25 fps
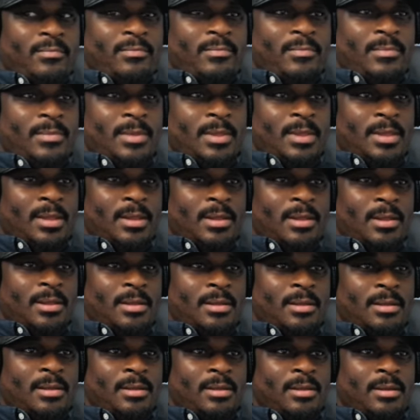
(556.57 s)

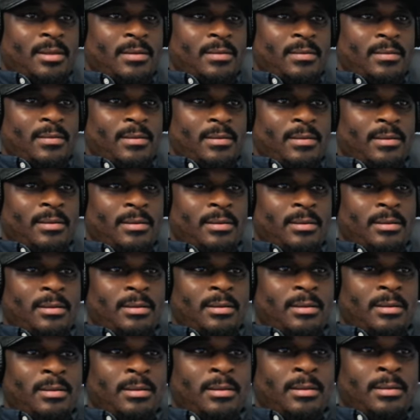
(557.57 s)

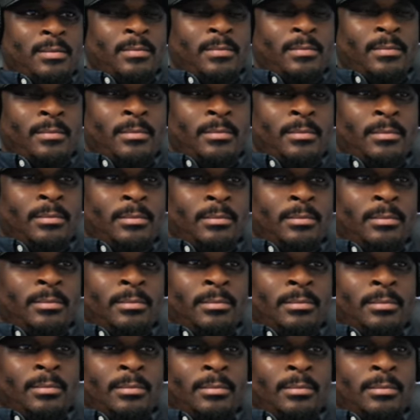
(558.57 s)

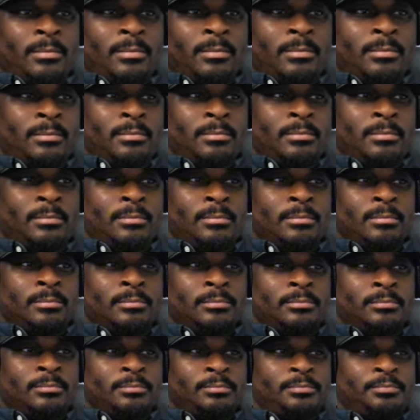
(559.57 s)

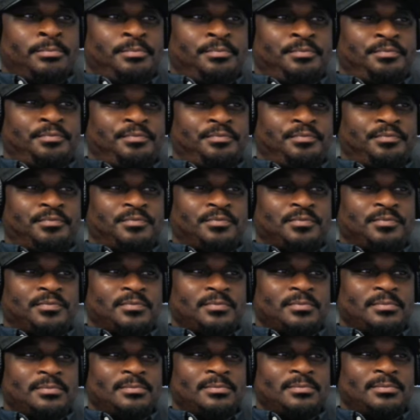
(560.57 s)

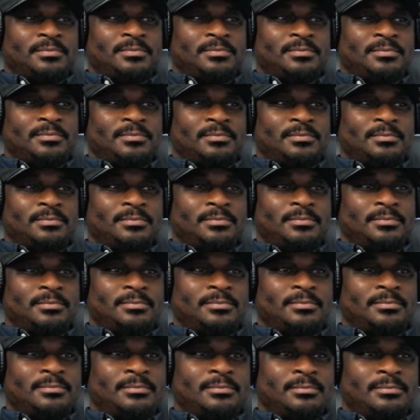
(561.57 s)

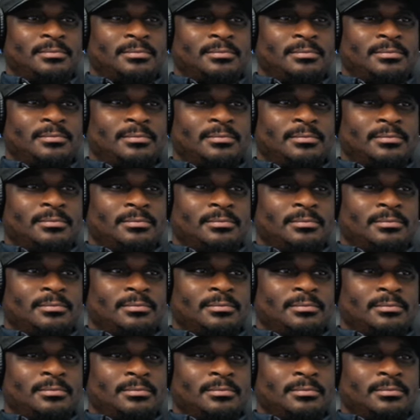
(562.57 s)

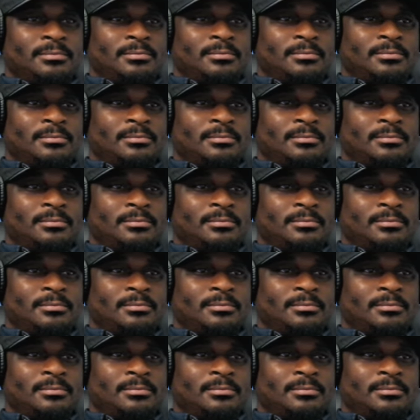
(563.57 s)
The person shown says nothing.